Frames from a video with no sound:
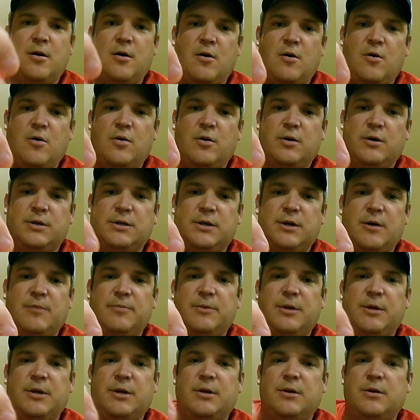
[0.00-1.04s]
on
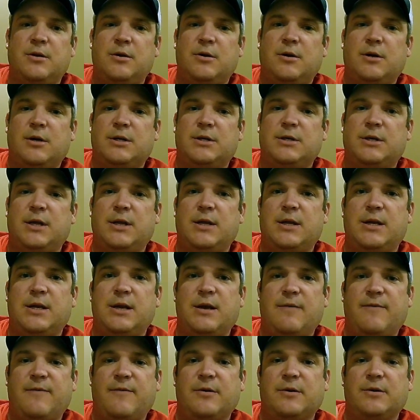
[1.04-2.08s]
something, you can see the
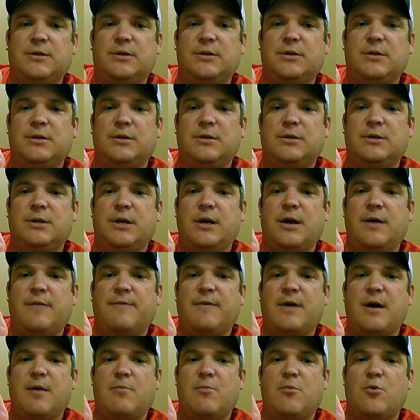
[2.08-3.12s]
difference. See, I've
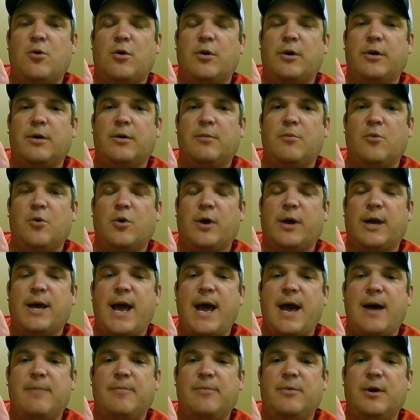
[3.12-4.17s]
got more
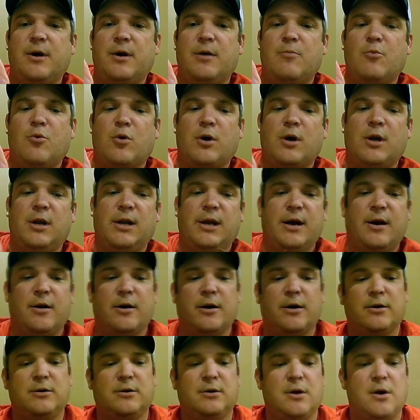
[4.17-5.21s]
gap there, more
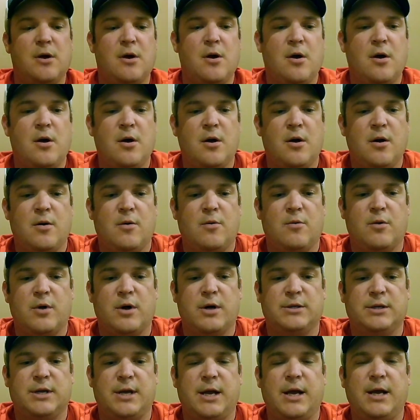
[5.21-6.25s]
clearance.
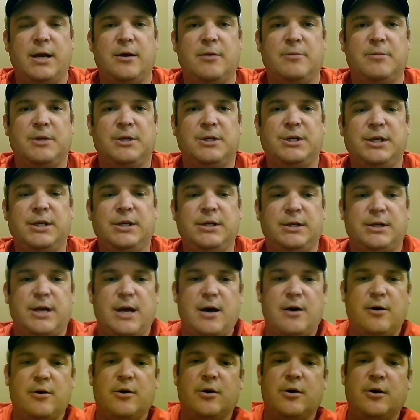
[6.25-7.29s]
Whereas an EWG
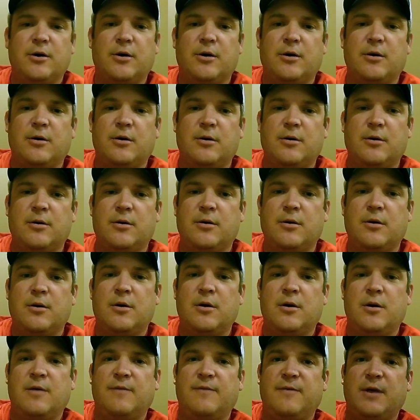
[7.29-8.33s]
style hook,
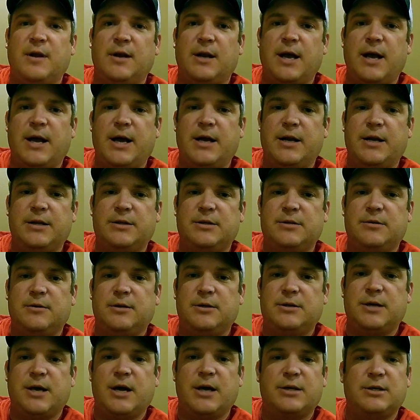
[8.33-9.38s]
if you lay it,
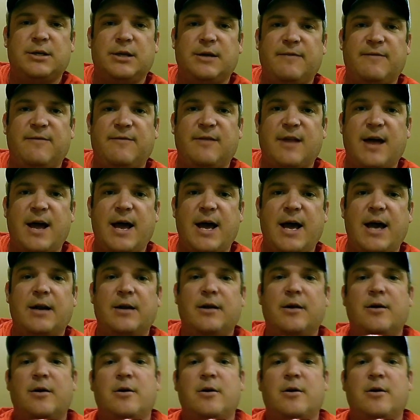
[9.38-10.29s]
it's actually flat.